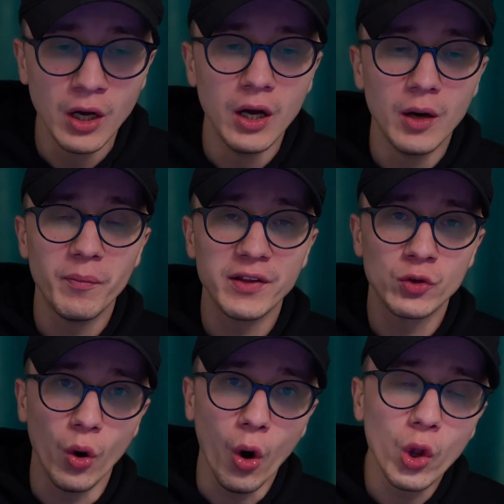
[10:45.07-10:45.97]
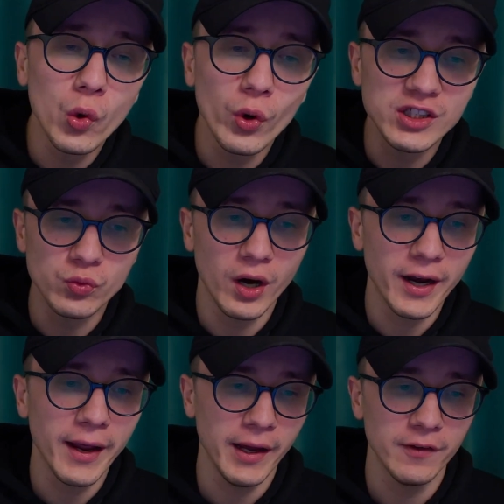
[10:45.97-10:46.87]
But you always want to
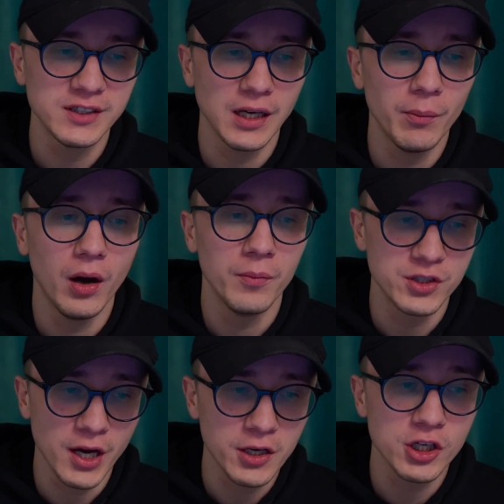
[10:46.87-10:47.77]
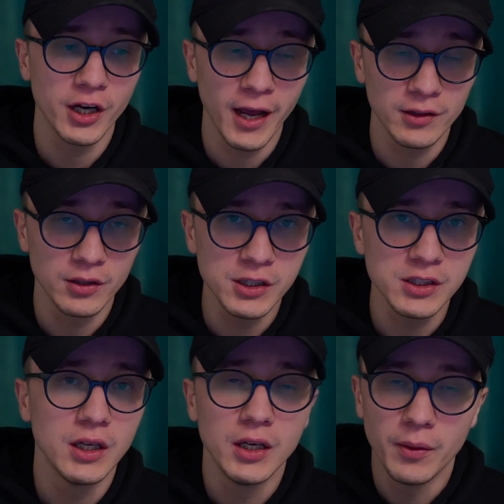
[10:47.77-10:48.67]
have some objection handlers
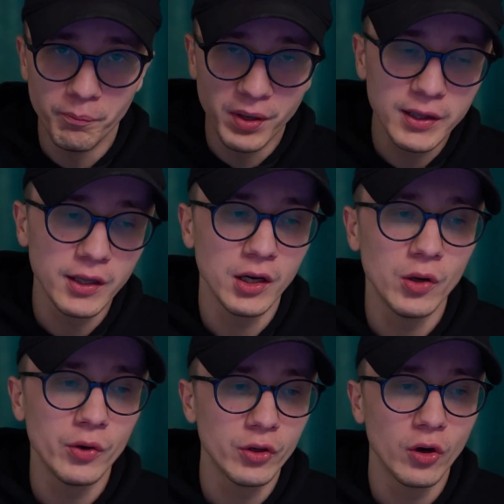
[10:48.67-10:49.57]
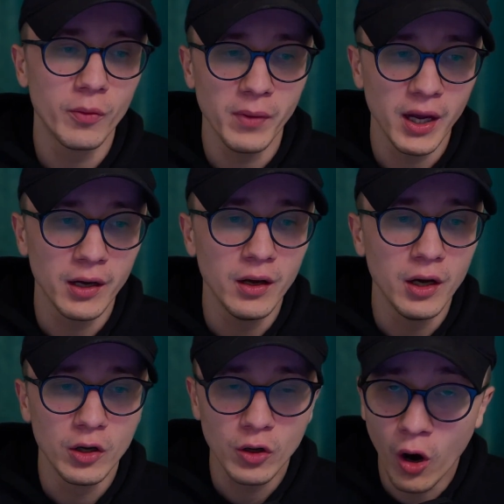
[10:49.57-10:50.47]
below your main
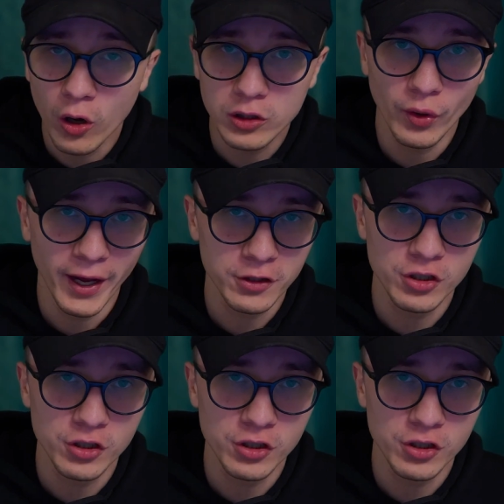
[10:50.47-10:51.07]
call to action